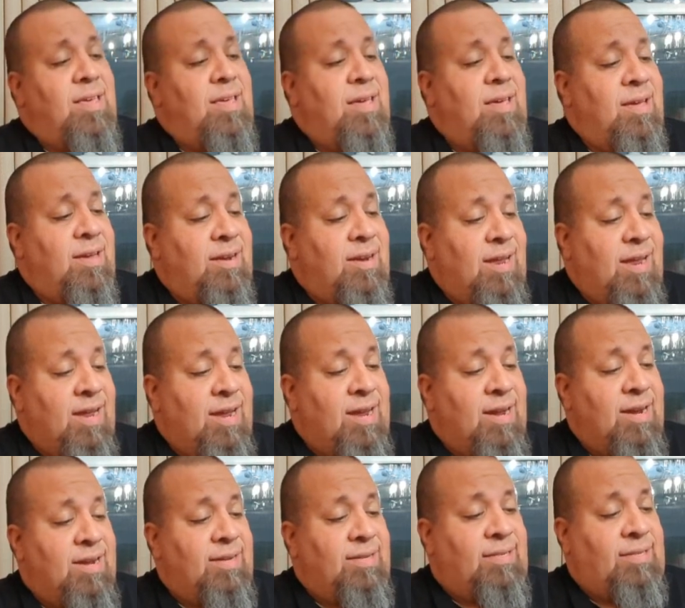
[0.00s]
It
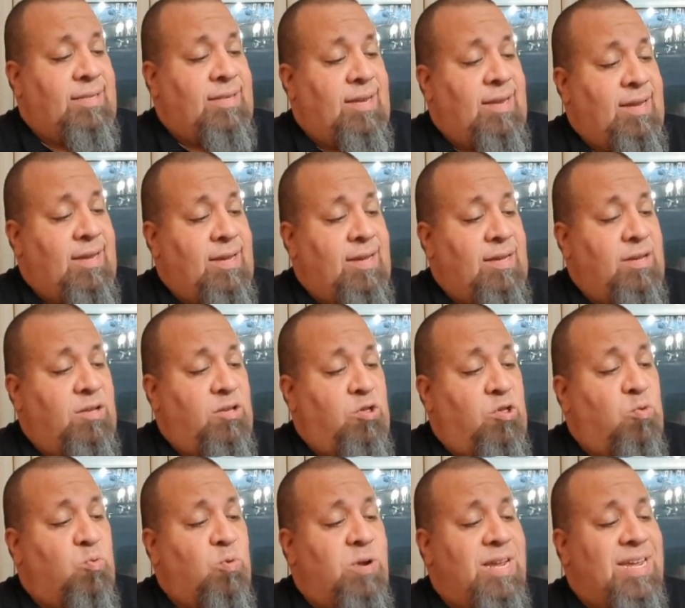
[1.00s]
is
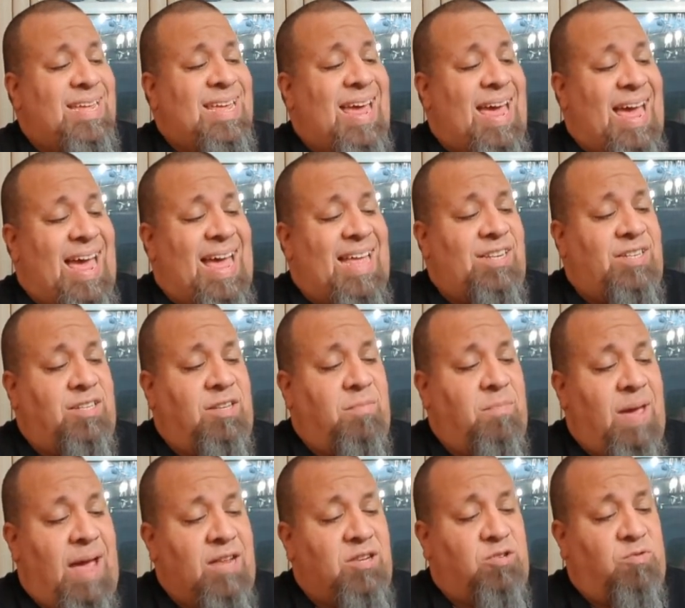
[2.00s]
3 cask
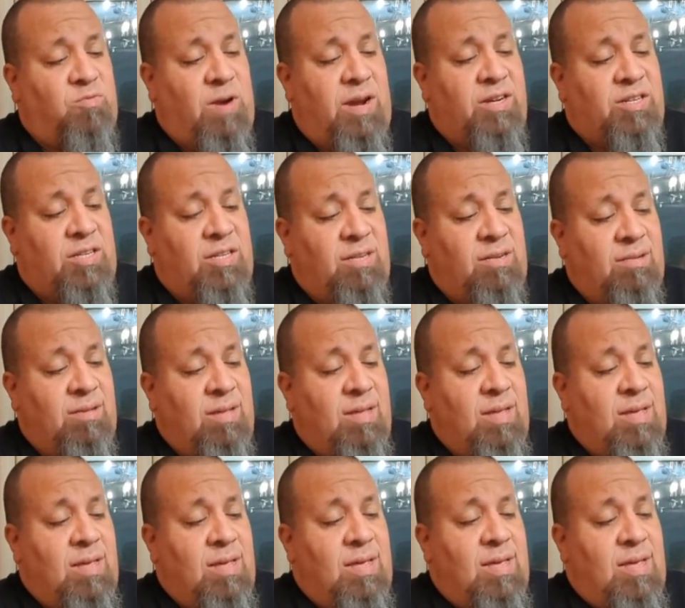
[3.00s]
maturation,
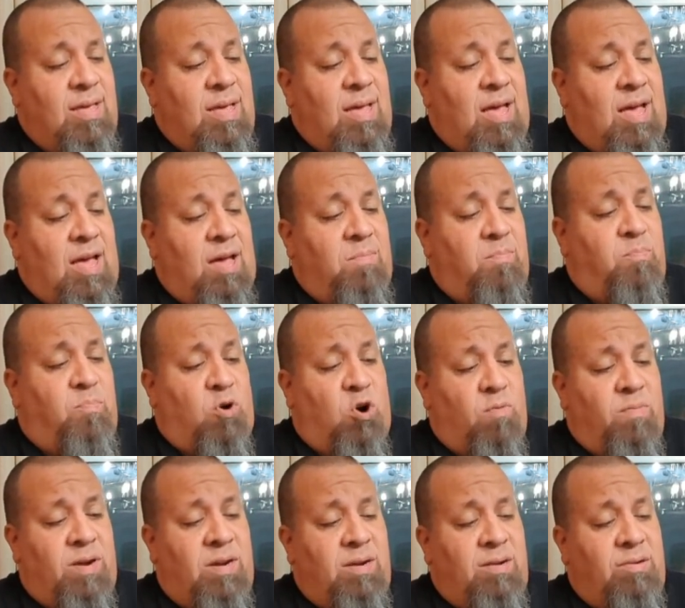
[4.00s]

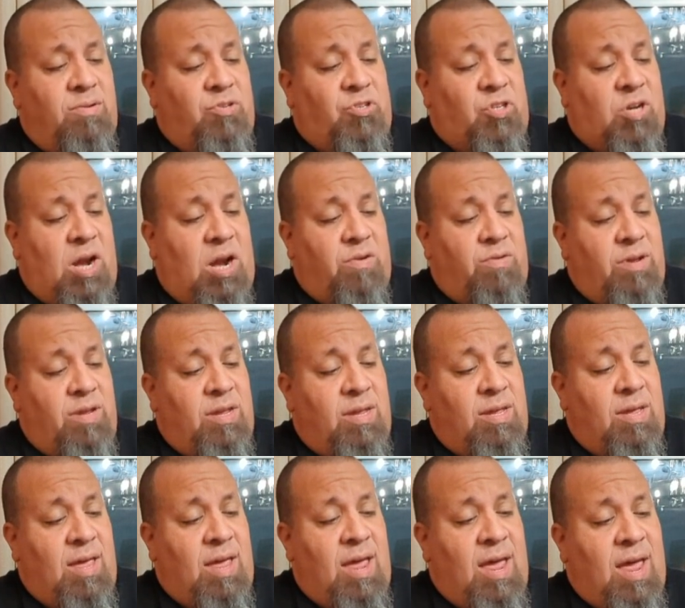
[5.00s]
bourbon, sherry,
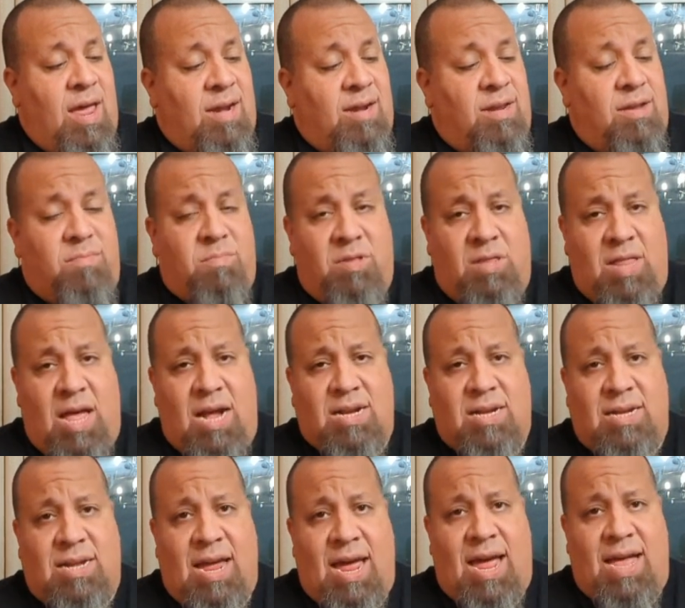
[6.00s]
and
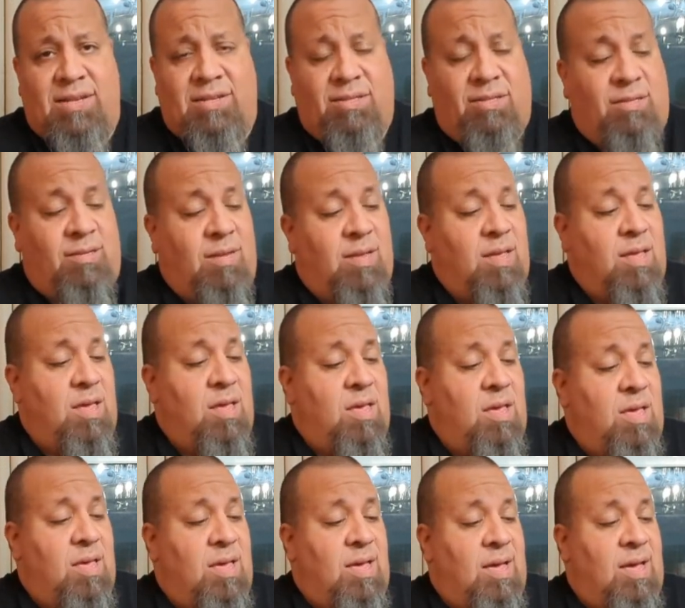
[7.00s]
Malaga casks.
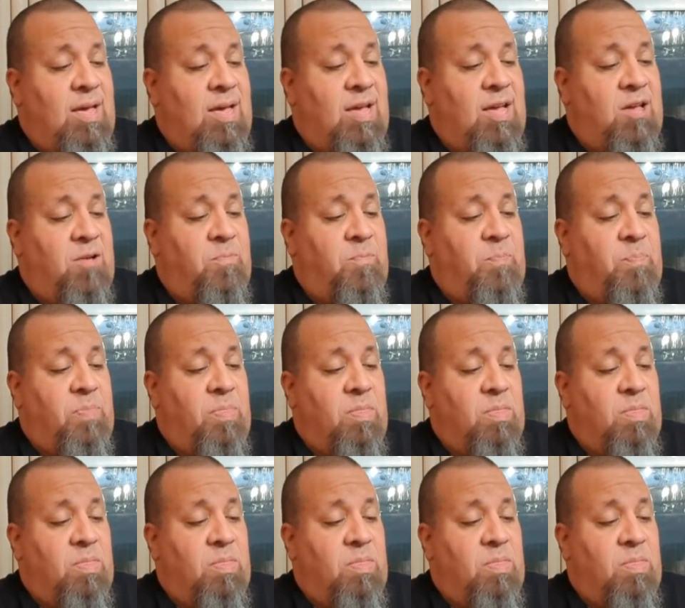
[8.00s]
Um,